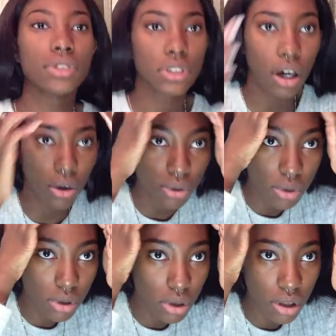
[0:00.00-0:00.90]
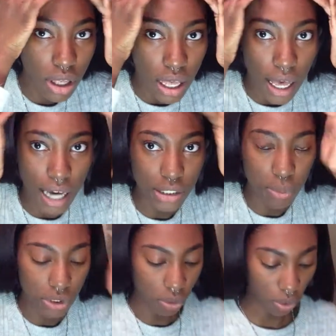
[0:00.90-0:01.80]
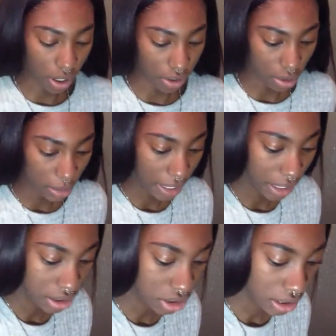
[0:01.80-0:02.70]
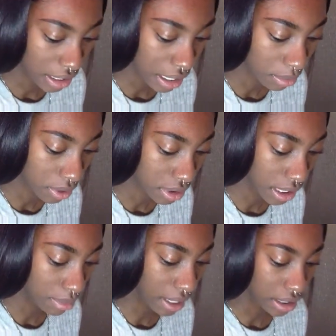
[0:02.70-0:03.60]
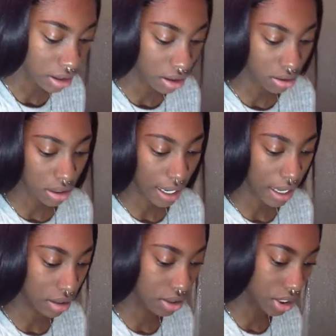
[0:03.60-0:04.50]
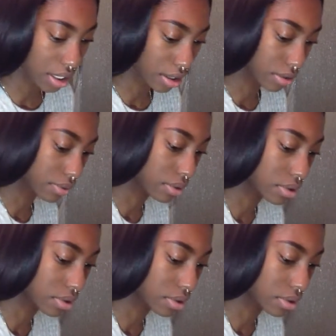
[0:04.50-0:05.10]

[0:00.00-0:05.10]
So I just put some water on my edges, and now I'm gonna take my Eco Styler gel.